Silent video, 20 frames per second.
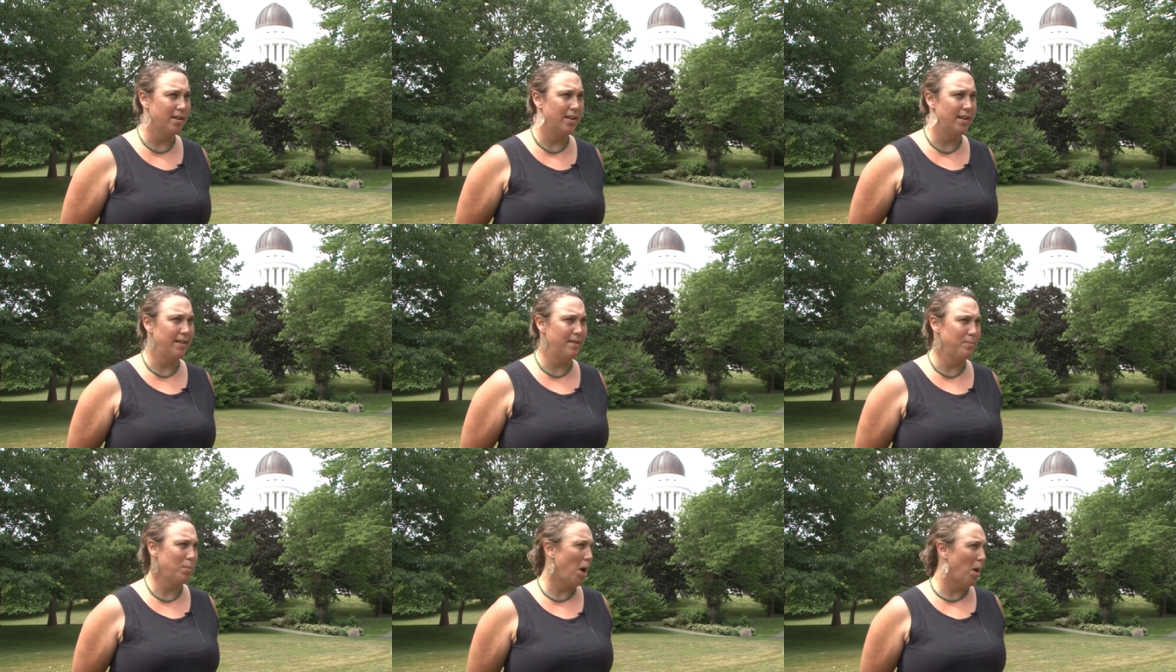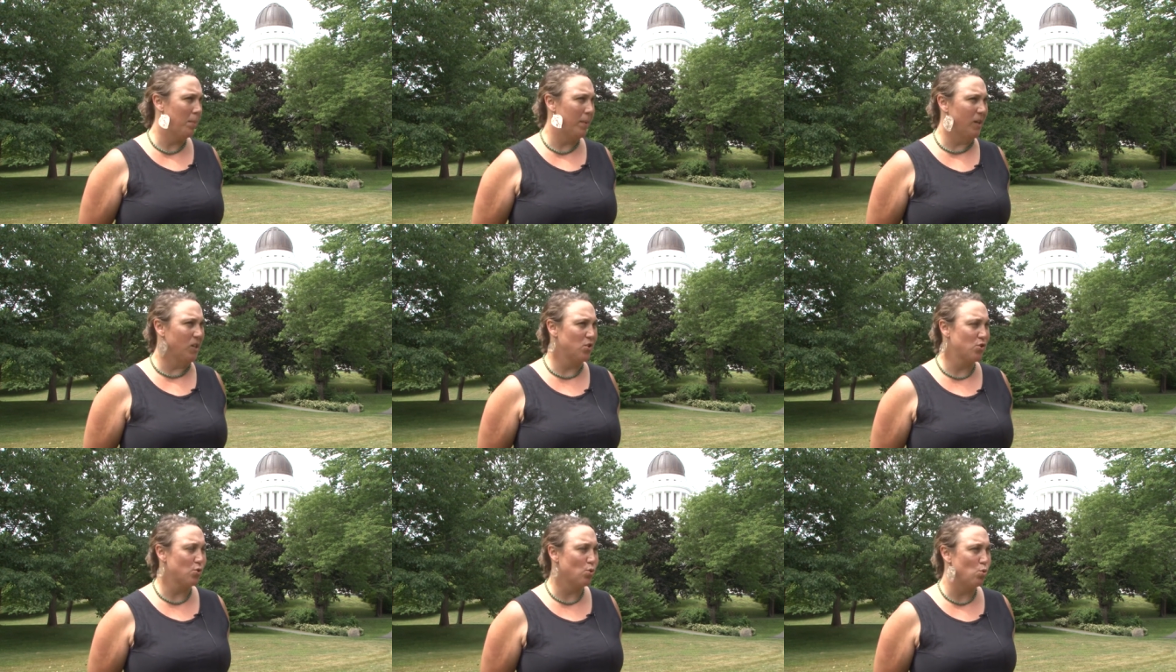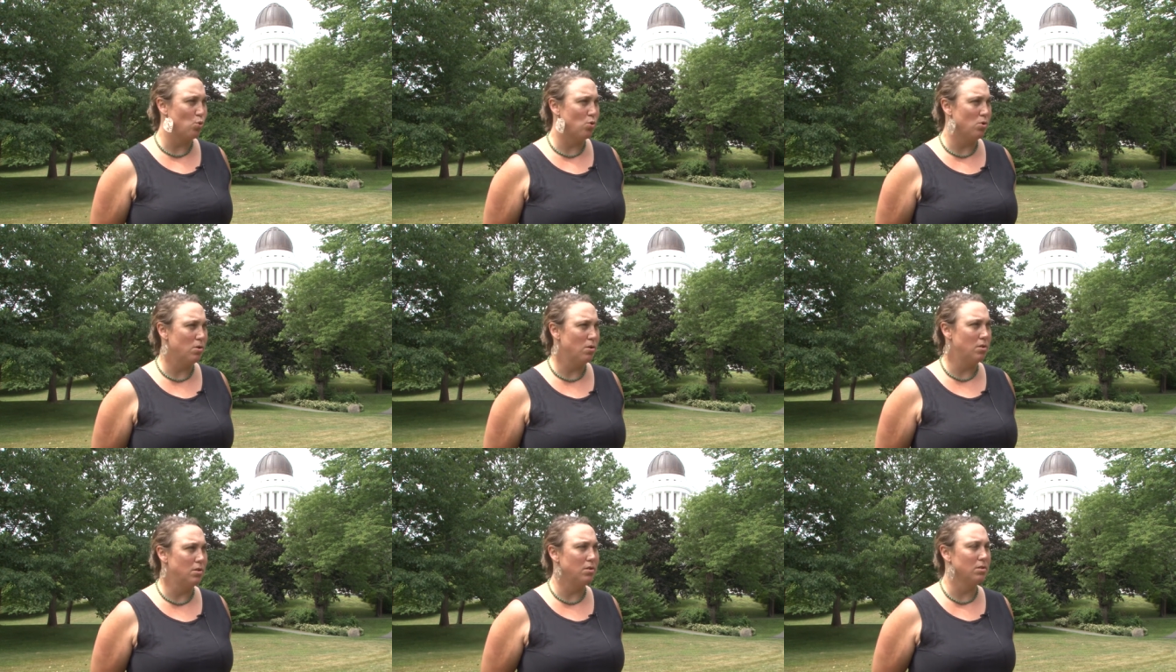in public
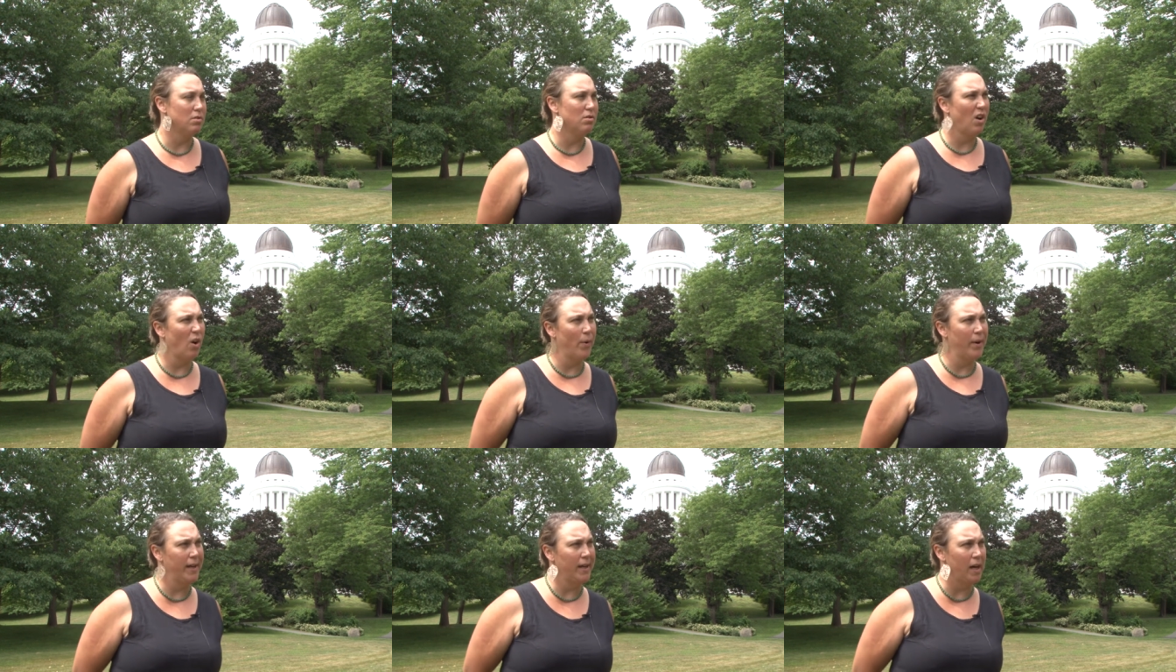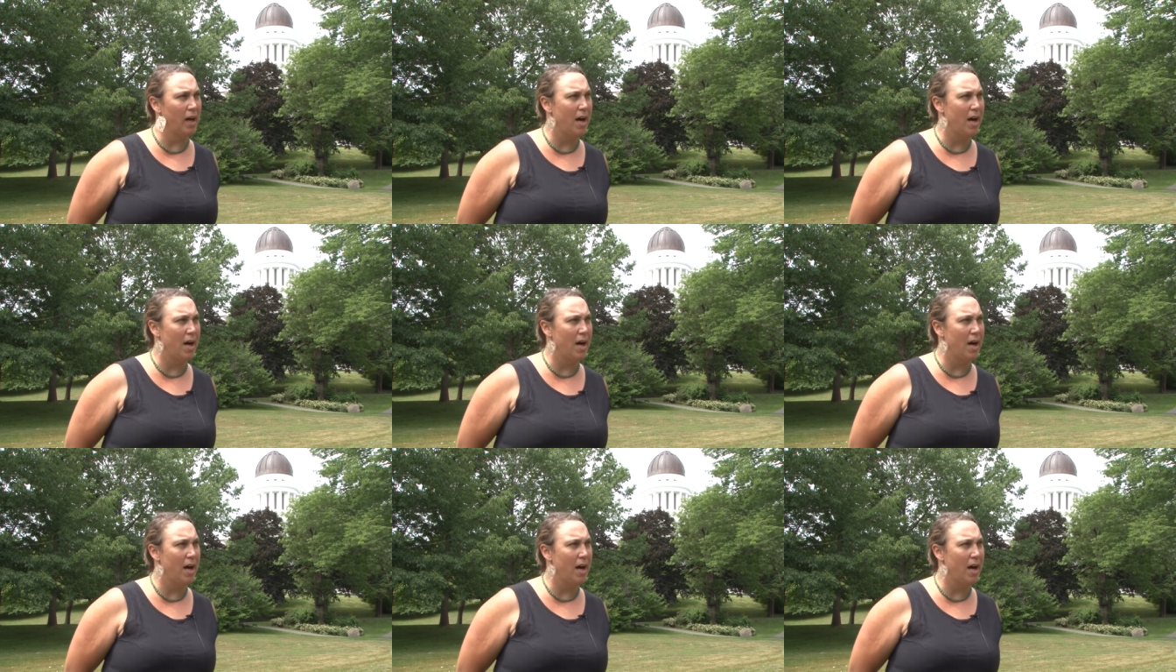school growing